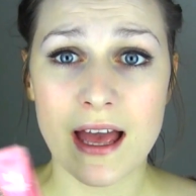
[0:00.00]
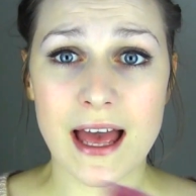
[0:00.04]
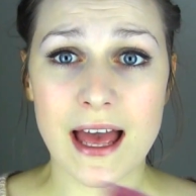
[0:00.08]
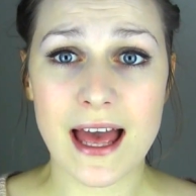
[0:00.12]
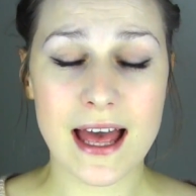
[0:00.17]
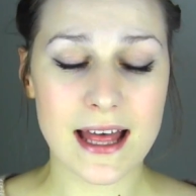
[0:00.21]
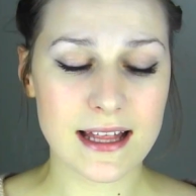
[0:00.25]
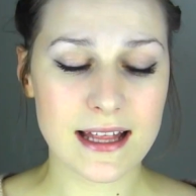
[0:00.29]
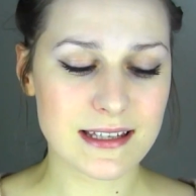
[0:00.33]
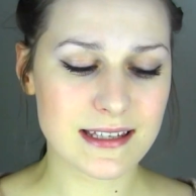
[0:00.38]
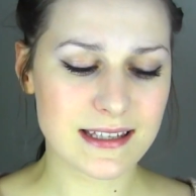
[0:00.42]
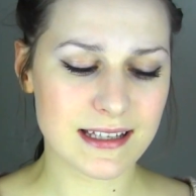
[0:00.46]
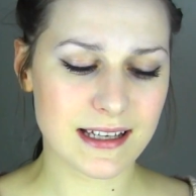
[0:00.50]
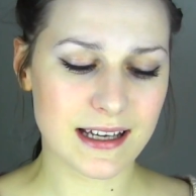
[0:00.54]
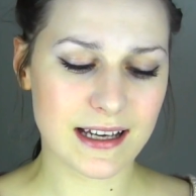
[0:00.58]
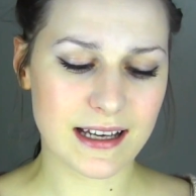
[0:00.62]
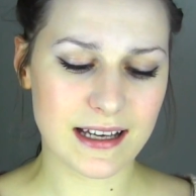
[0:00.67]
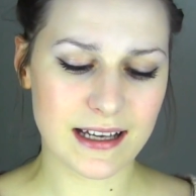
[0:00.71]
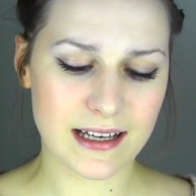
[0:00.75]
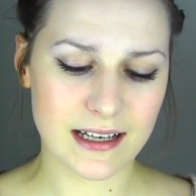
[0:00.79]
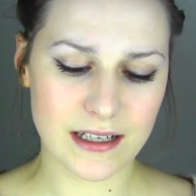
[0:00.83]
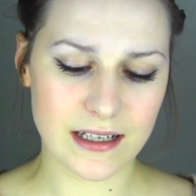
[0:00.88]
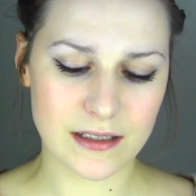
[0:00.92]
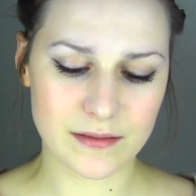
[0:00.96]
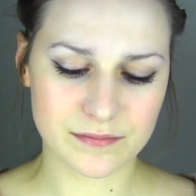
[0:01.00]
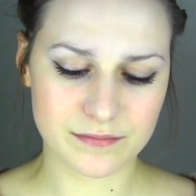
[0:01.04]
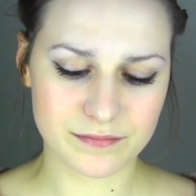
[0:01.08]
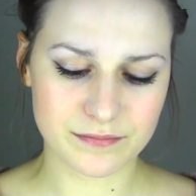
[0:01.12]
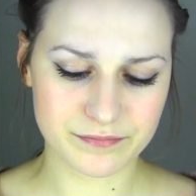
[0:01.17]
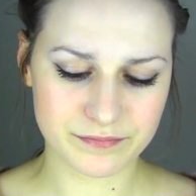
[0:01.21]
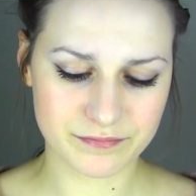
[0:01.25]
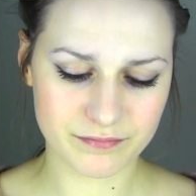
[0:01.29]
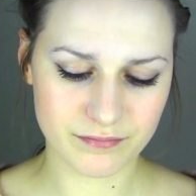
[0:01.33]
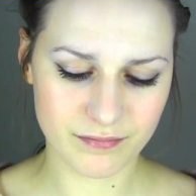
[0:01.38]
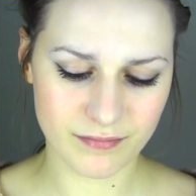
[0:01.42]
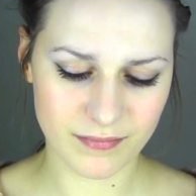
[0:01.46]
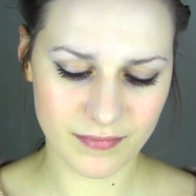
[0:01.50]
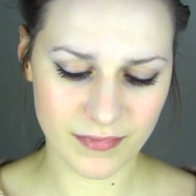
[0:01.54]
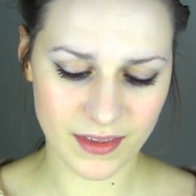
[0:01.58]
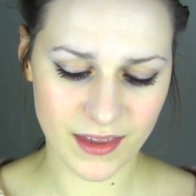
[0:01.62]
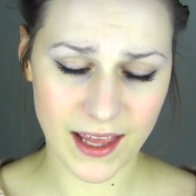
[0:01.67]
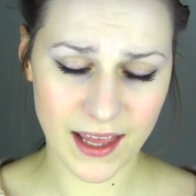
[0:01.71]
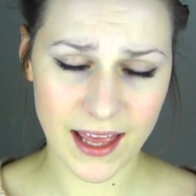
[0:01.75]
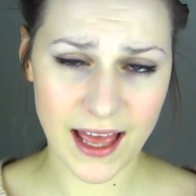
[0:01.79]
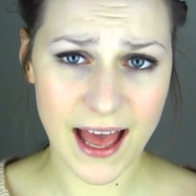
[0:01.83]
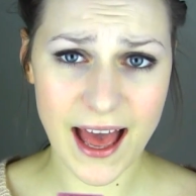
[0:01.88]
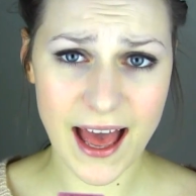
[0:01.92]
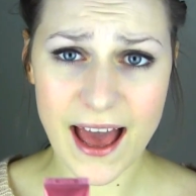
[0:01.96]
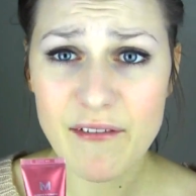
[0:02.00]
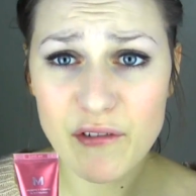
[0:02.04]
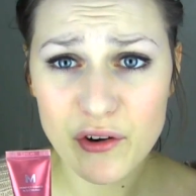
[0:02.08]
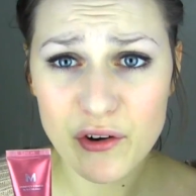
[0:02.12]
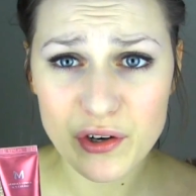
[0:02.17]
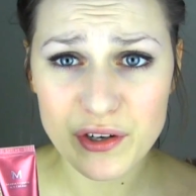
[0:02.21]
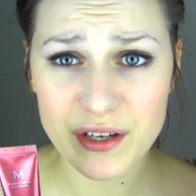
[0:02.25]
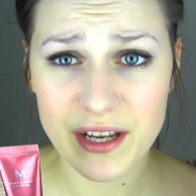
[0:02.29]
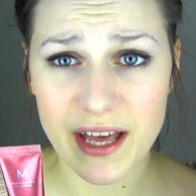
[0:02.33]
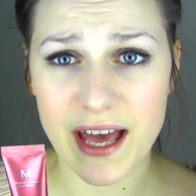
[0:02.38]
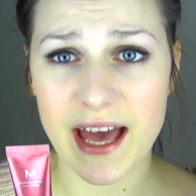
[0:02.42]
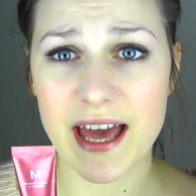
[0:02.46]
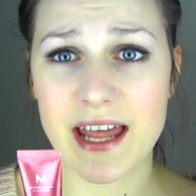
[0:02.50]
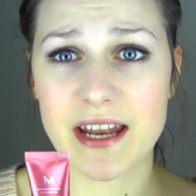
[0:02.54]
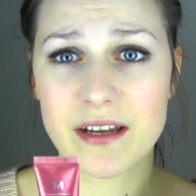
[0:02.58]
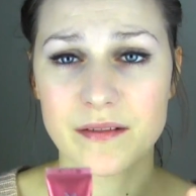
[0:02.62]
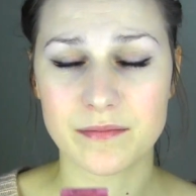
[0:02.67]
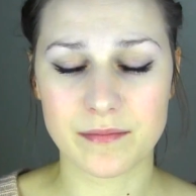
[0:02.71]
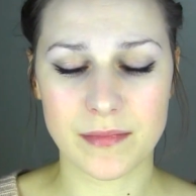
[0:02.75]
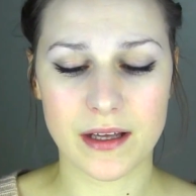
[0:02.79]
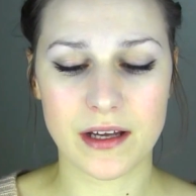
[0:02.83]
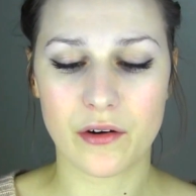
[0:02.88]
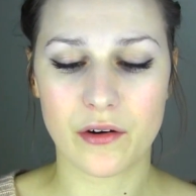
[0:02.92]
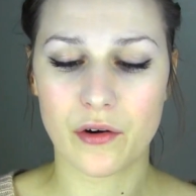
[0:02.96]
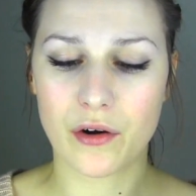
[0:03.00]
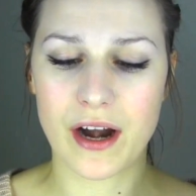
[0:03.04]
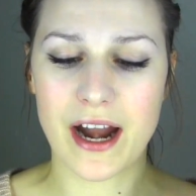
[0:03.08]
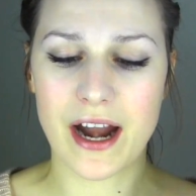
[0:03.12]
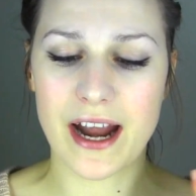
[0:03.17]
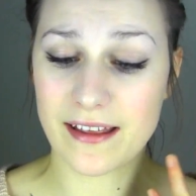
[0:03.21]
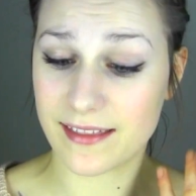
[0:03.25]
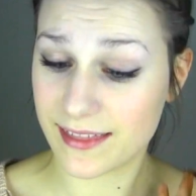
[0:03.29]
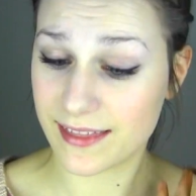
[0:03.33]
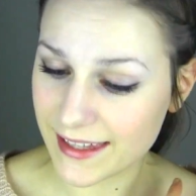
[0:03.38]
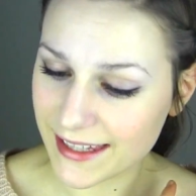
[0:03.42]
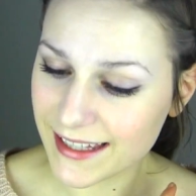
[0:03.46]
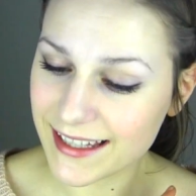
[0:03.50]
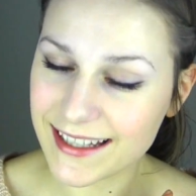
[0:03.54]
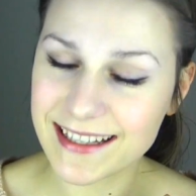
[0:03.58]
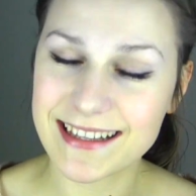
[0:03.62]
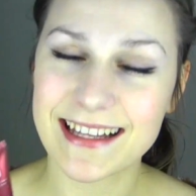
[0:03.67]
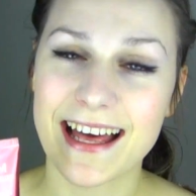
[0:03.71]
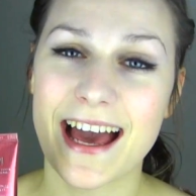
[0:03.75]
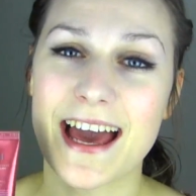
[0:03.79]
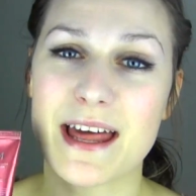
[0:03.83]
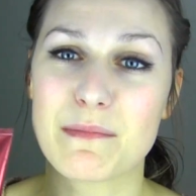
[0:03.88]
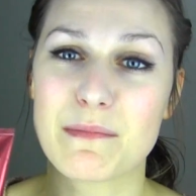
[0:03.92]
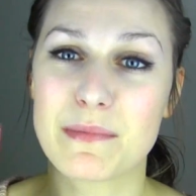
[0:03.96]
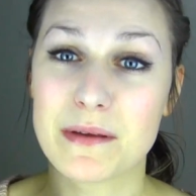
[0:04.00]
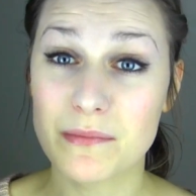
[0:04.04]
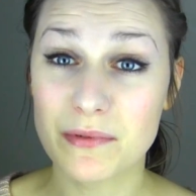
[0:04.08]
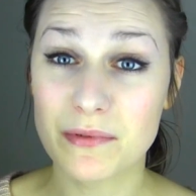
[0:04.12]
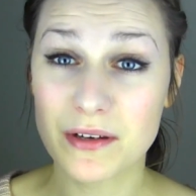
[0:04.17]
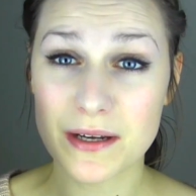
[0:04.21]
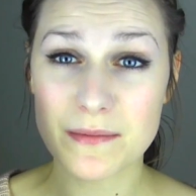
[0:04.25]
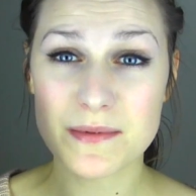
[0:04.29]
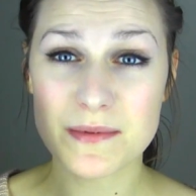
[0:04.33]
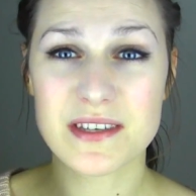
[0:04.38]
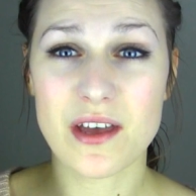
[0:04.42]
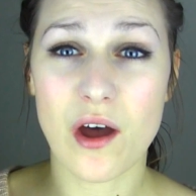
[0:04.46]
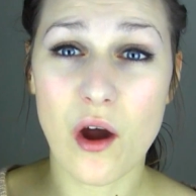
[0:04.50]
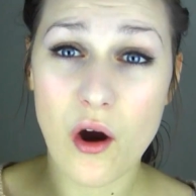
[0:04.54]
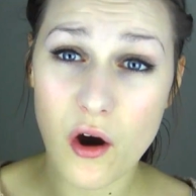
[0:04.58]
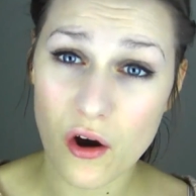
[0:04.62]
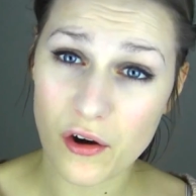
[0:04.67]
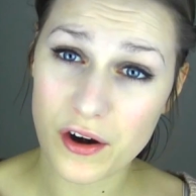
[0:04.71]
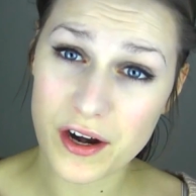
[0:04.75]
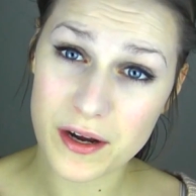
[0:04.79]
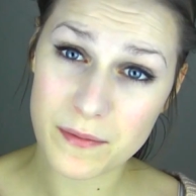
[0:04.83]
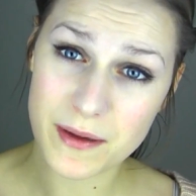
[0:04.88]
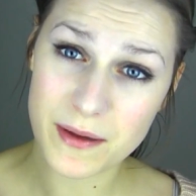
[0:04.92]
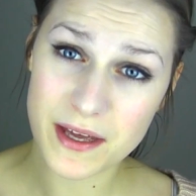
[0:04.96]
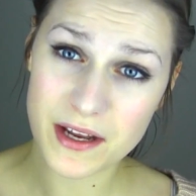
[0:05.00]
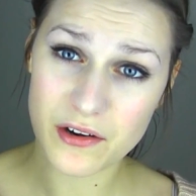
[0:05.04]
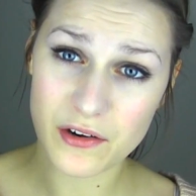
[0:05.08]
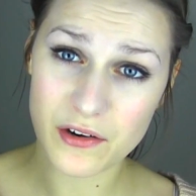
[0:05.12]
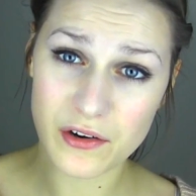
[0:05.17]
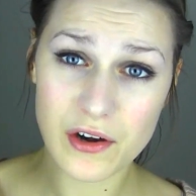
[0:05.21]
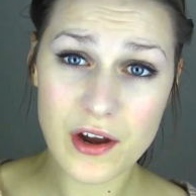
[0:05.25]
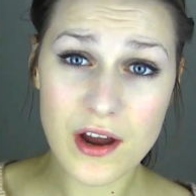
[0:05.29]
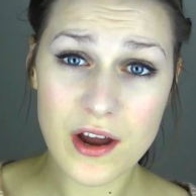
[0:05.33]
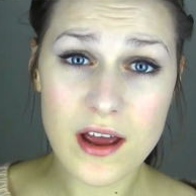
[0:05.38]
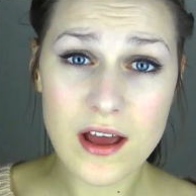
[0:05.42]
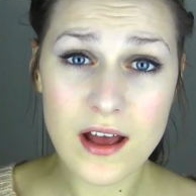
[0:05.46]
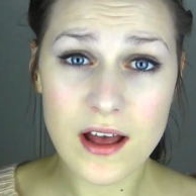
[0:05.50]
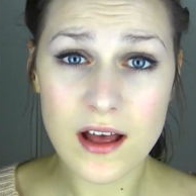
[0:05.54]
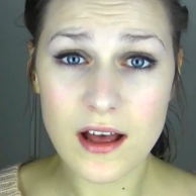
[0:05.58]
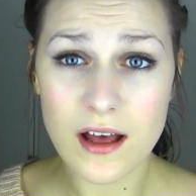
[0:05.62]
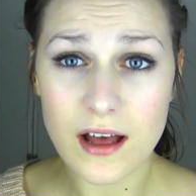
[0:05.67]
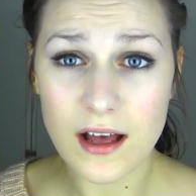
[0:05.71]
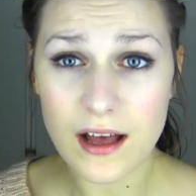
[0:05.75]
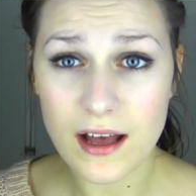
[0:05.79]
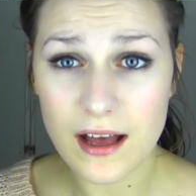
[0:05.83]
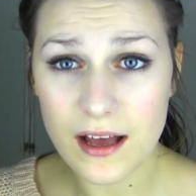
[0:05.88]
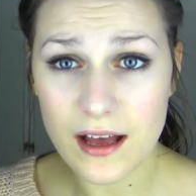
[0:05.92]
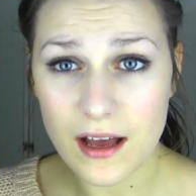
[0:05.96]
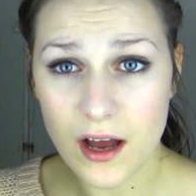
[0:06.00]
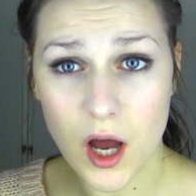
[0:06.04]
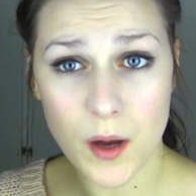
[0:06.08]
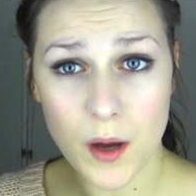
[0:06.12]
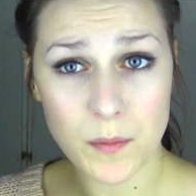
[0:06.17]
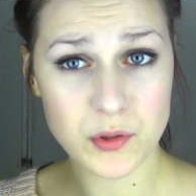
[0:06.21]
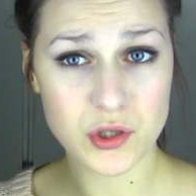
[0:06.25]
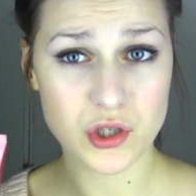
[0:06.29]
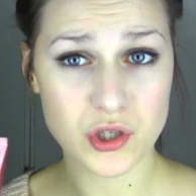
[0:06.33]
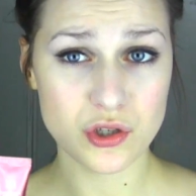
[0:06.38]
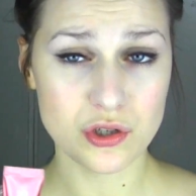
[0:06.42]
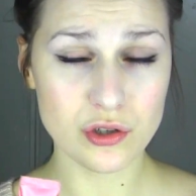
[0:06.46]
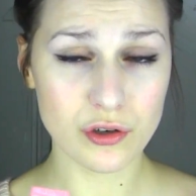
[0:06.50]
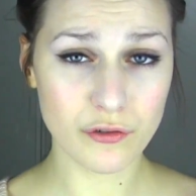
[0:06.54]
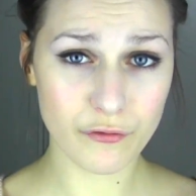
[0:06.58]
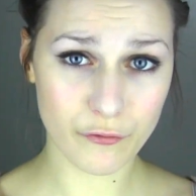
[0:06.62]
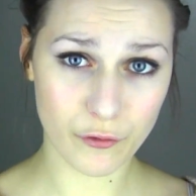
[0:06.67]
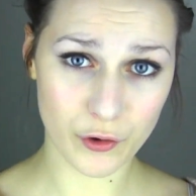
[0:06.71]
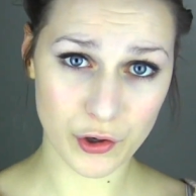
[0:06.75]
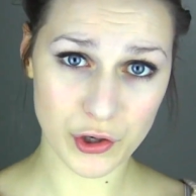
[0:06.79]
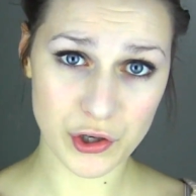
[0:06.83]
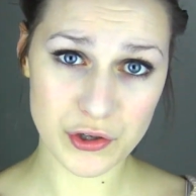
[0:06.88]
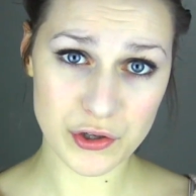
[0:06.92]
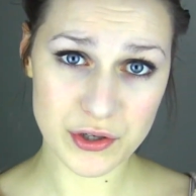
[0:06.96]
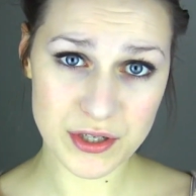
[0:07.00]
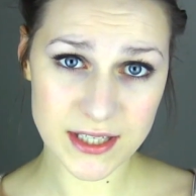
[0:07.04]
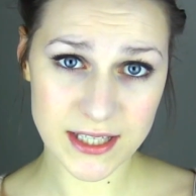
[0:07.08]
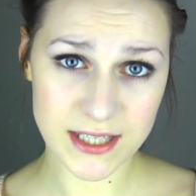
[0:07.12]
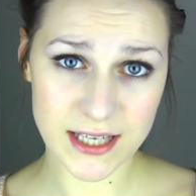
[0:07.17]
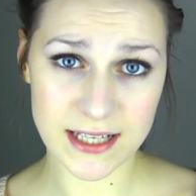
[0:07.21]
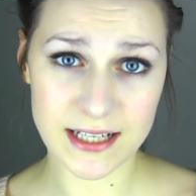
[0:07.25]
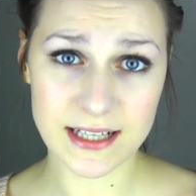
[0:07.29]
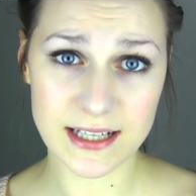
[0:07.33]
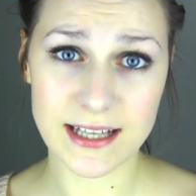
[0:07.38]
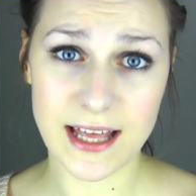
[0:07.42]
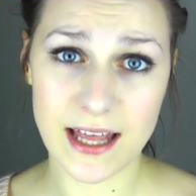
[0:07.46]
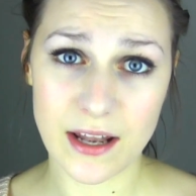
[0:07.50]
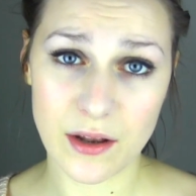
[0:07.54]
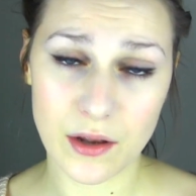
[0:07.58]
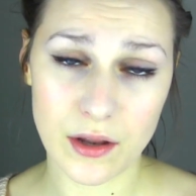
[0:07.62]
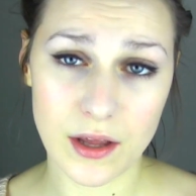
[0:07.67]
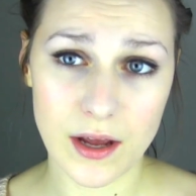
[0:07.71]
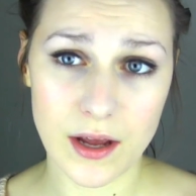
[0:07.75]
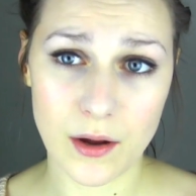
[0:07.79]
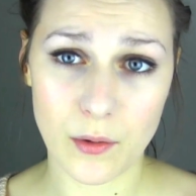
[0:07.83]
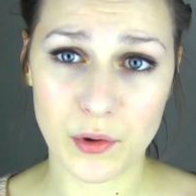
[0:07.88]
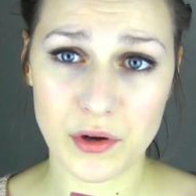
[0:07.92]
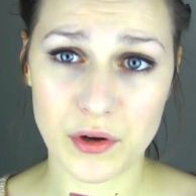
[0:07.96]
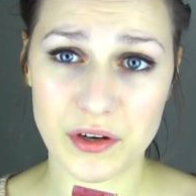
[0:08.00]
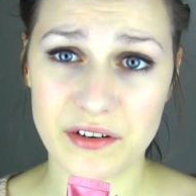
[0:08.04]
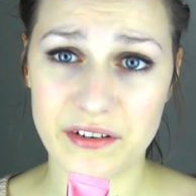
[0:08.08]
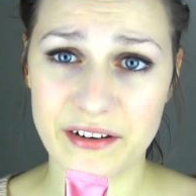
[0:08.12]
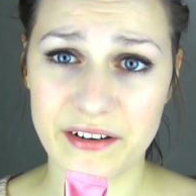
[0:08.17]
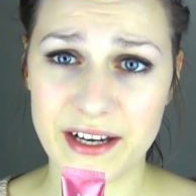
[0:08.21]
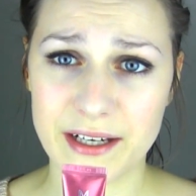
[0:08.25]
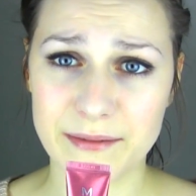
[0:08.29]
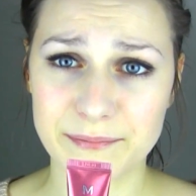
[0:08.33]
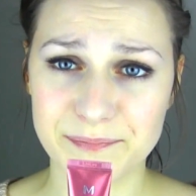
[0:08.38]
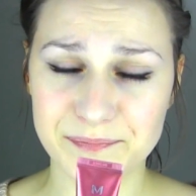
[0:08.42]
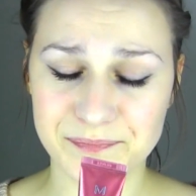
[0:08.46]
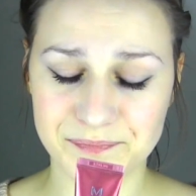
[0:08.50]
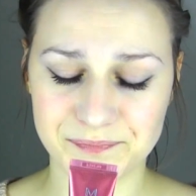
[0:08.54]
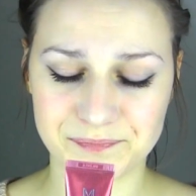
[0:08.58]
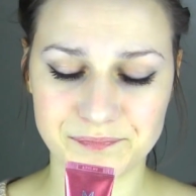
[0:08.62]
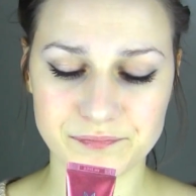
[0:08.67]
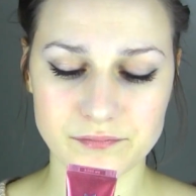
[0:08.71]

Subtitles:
And I've heard that, or I think that BB creams are a better option for your skin than the ordinary